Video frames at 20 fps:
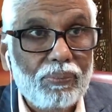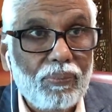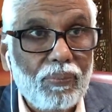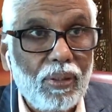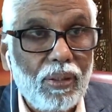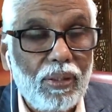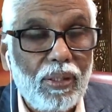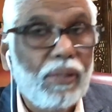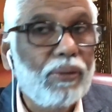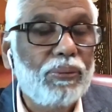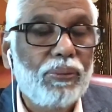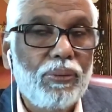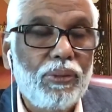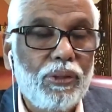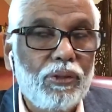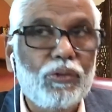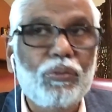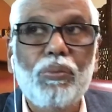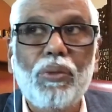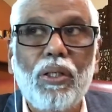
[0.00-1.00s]
Also,
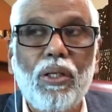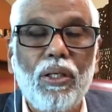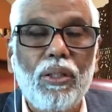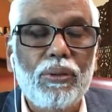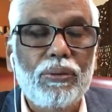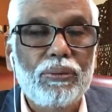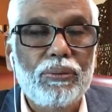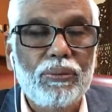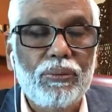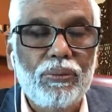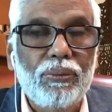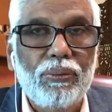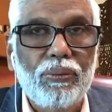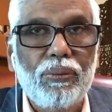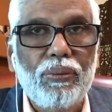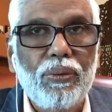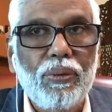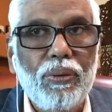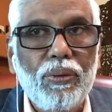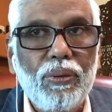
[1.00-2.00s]
this belongs to
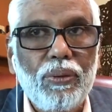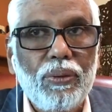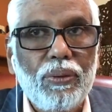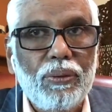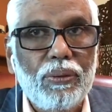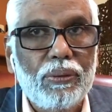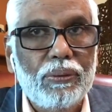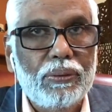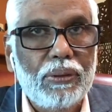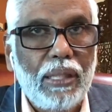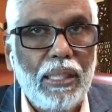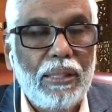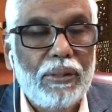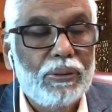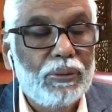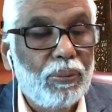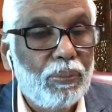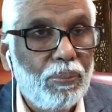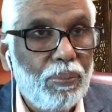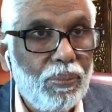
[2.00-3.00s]
the science
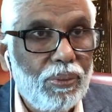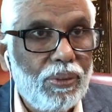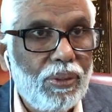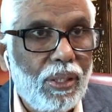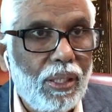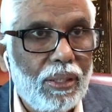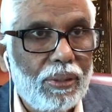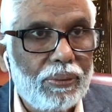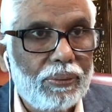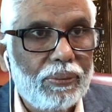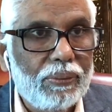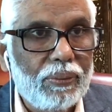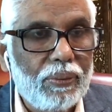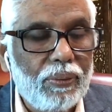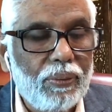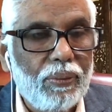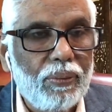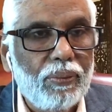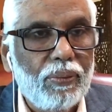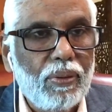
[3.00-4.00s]
of mudras.
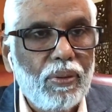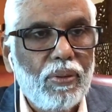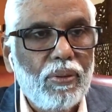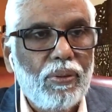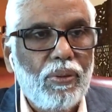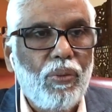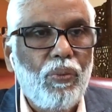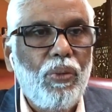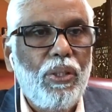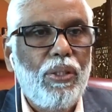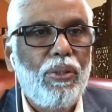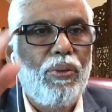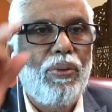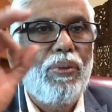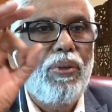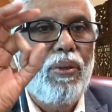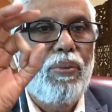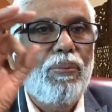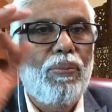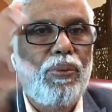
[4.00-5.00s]
So when you
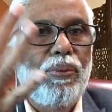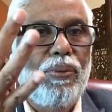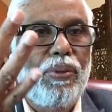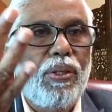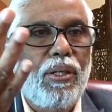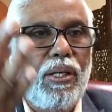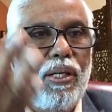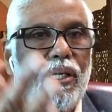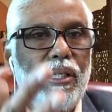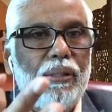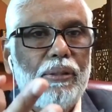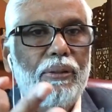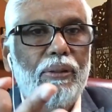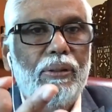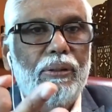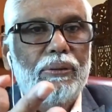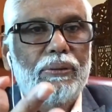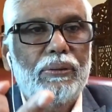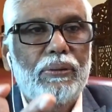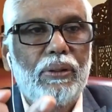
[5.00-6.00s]
do a mudra like
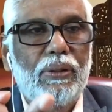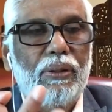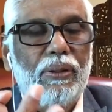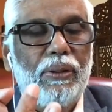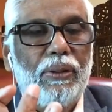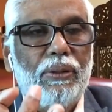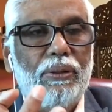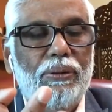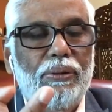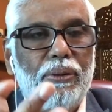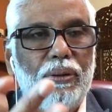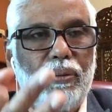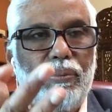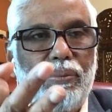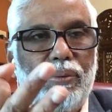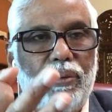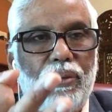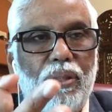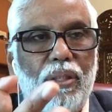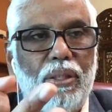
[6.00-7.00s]
this, a Shin
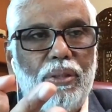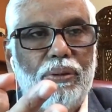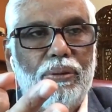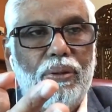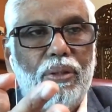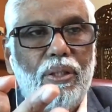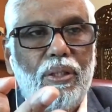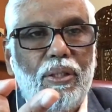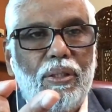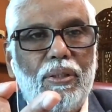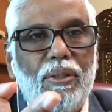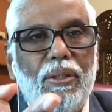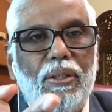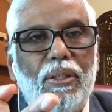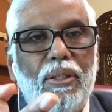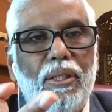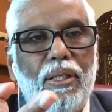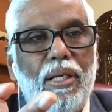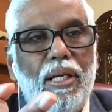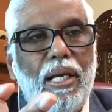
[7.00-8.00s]
mudra is called,
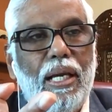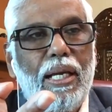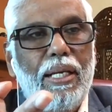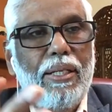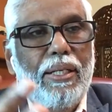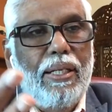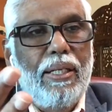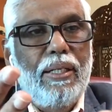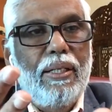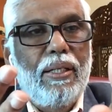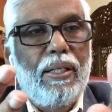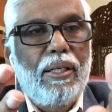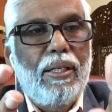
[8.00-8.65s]
and then